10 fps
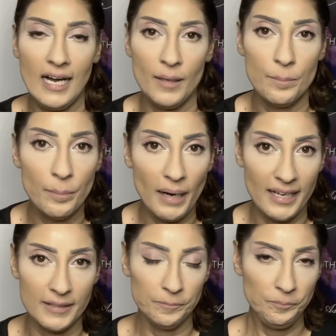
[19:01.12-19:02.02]
uh,
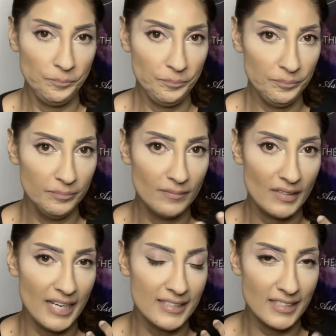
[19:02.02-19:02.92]
but
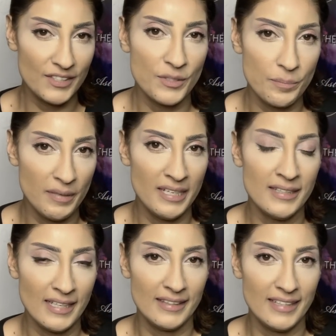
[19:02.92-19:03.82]
it doesn't
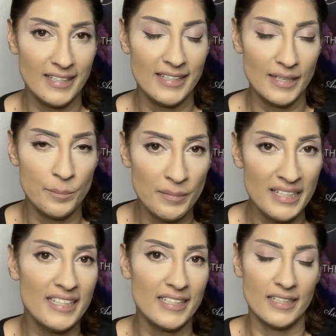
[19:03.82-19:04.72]
mean that the
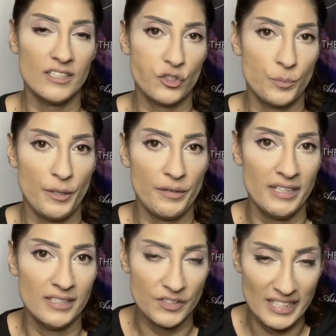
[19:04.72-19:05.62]
immediate
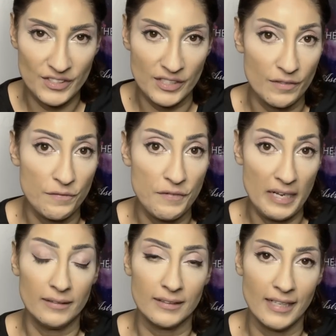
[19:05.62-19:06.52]
experience isn't
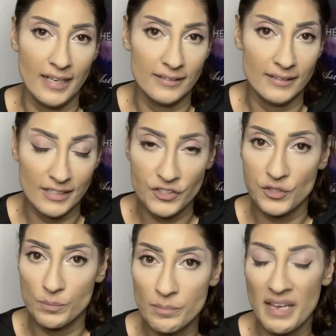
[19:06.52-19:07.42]
felt. And
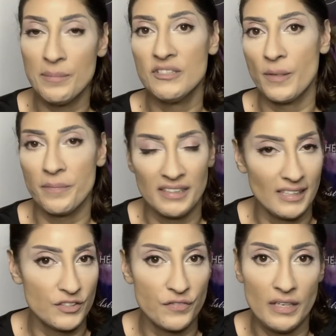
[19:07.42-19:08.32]
this may be something
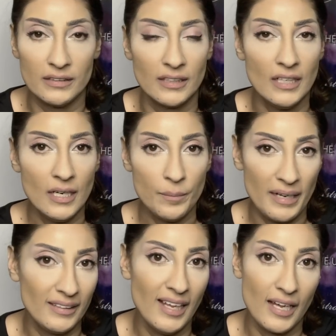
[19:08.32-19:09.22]
that's felt by
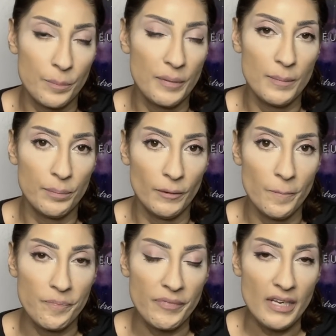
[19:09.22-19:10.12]
a lot of people.